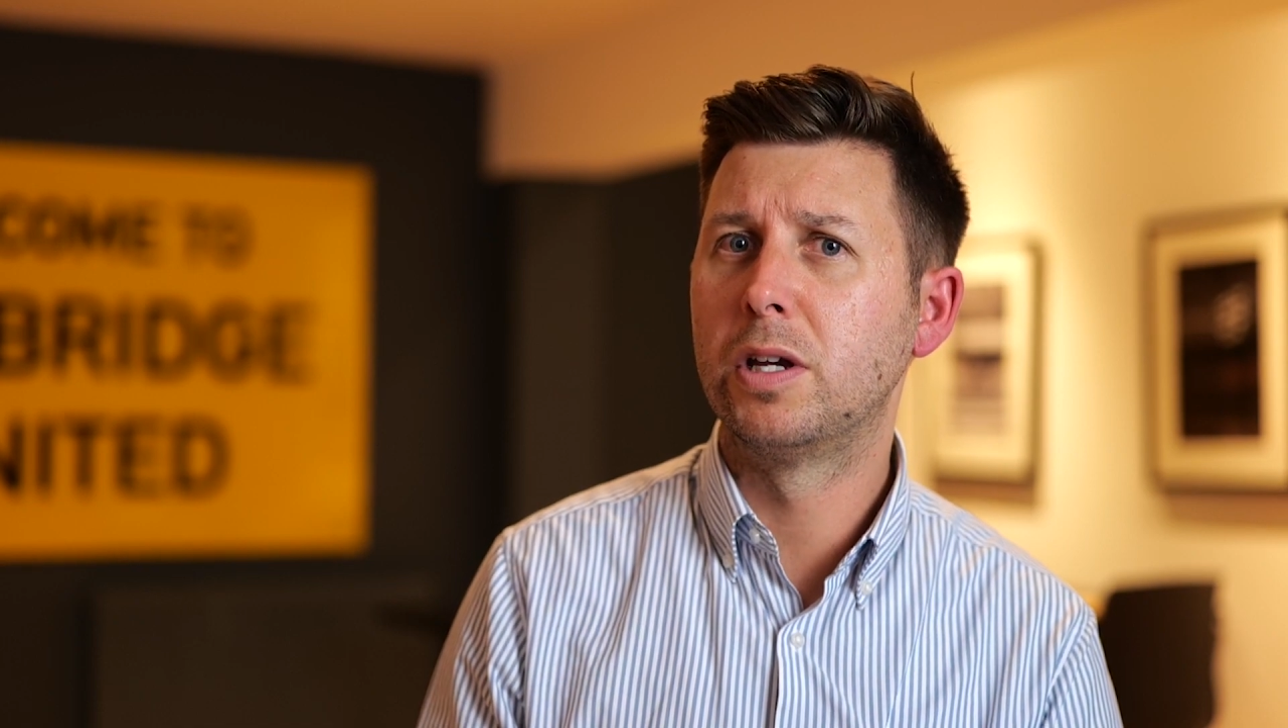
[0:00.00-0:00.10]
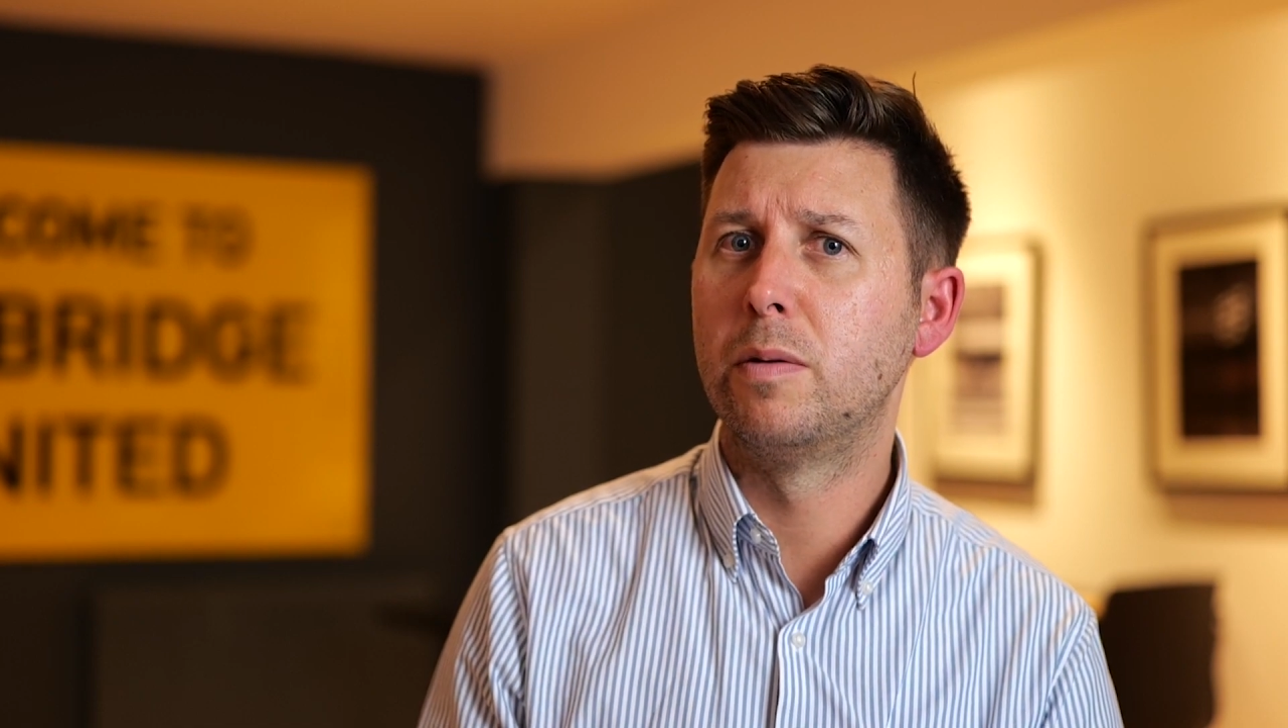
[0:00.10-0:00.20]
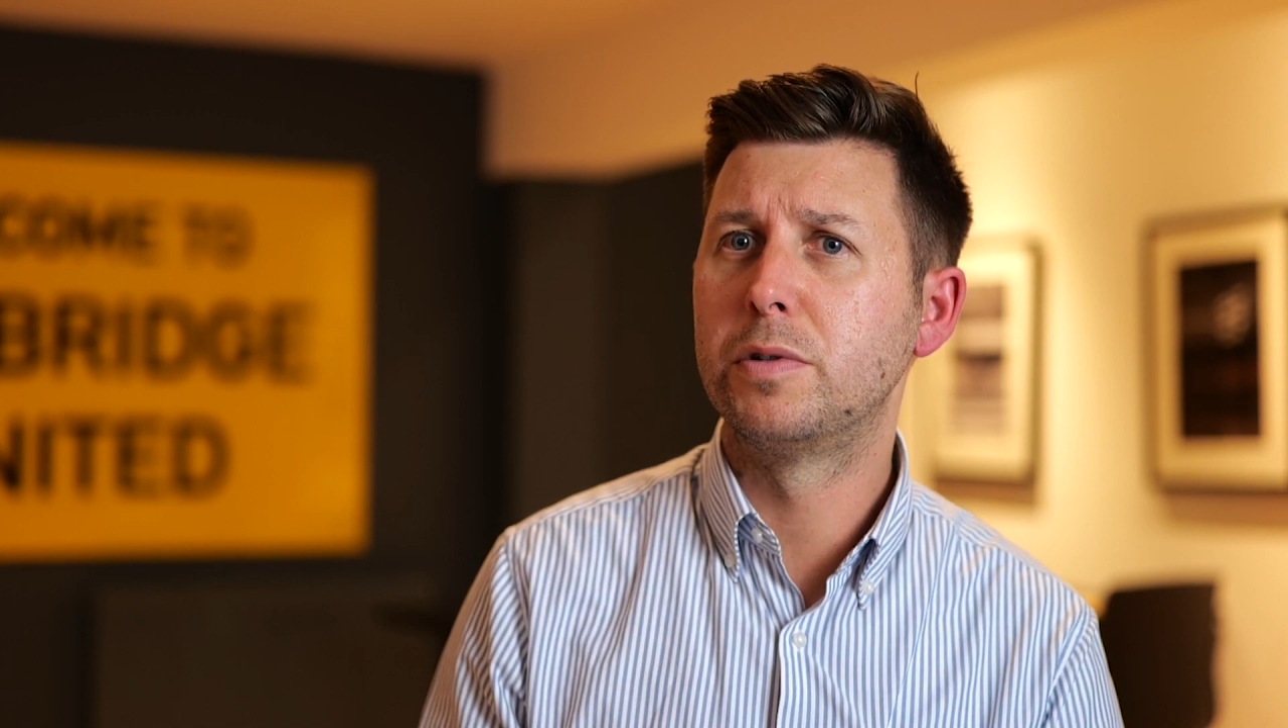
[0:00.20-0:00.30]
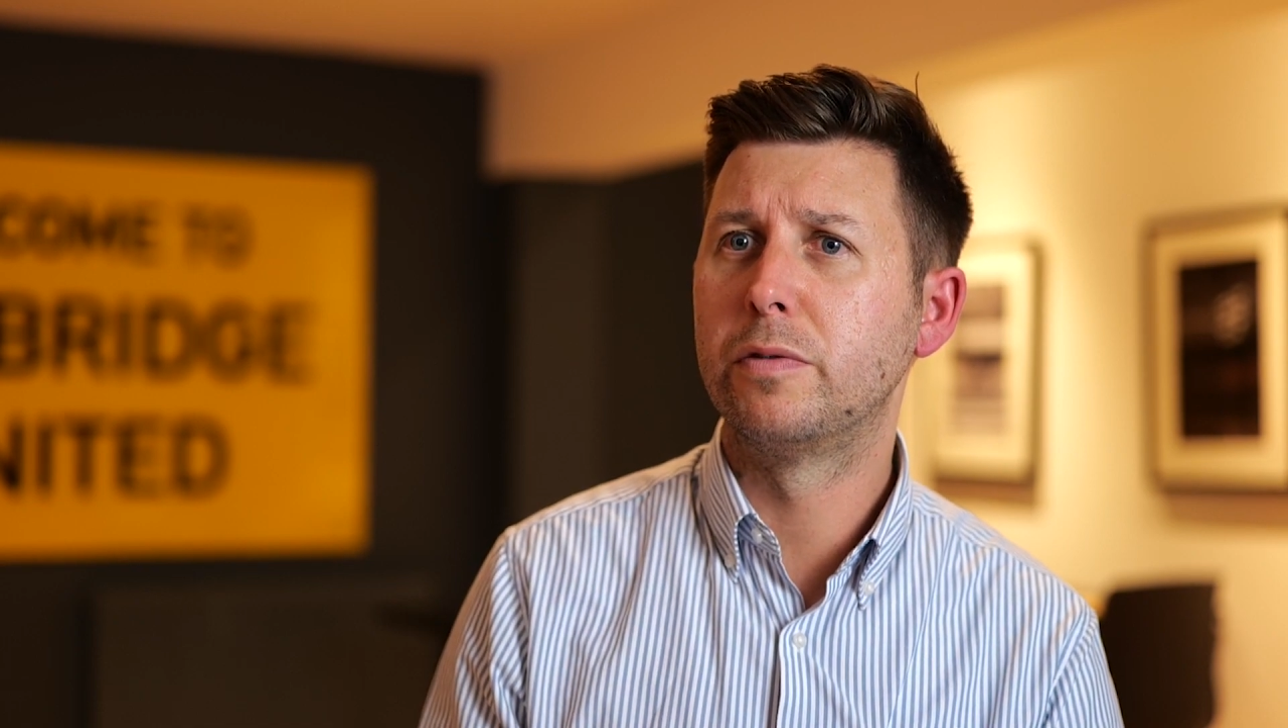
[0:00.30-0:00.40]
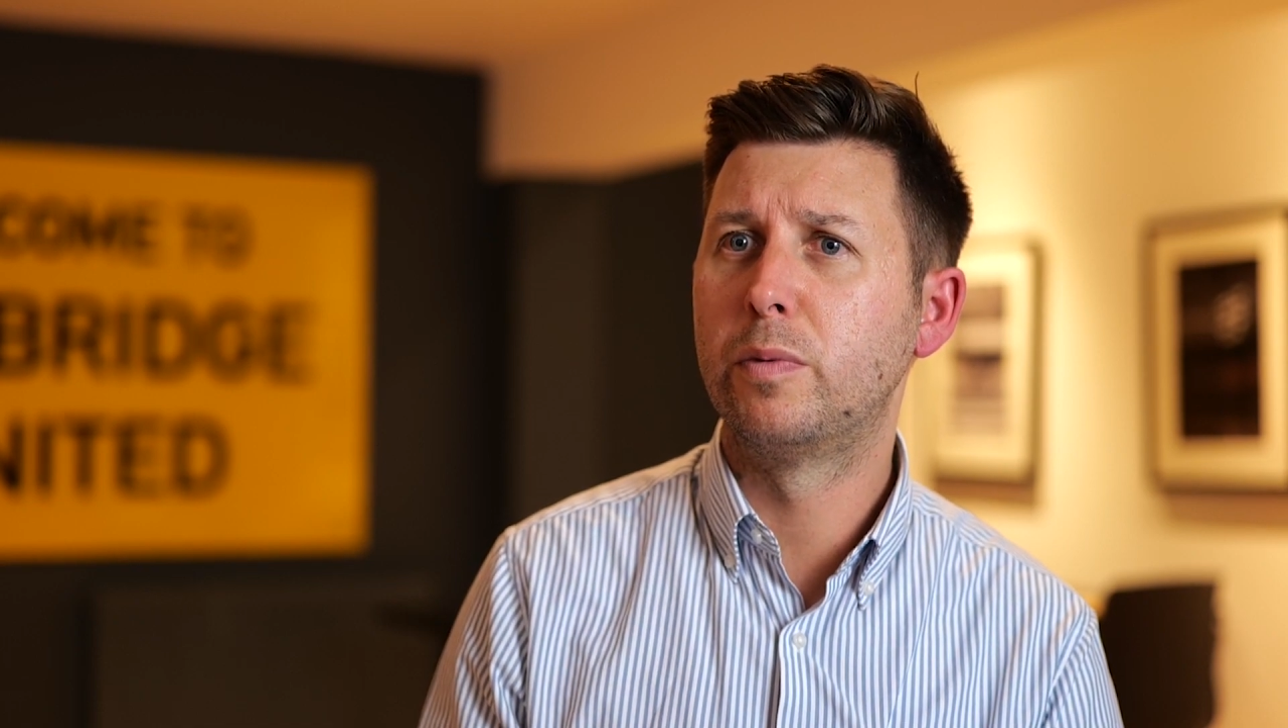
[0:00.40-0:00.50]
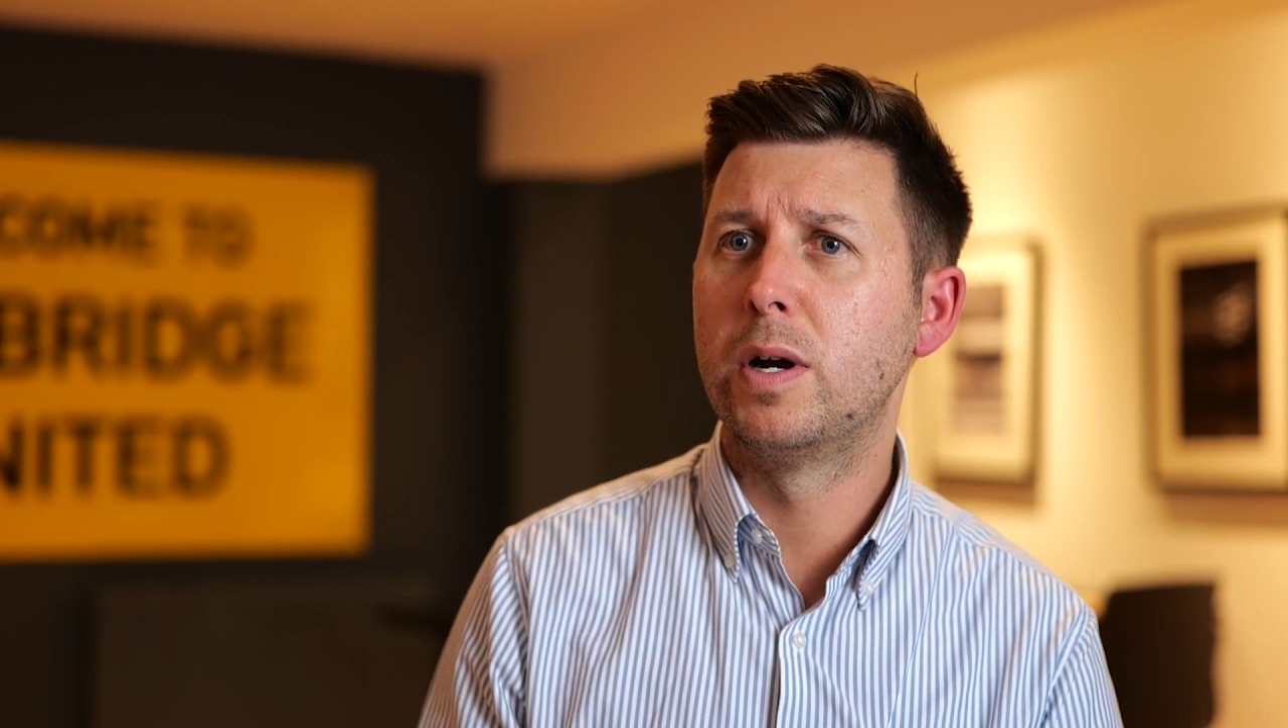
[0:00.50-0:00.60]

terms of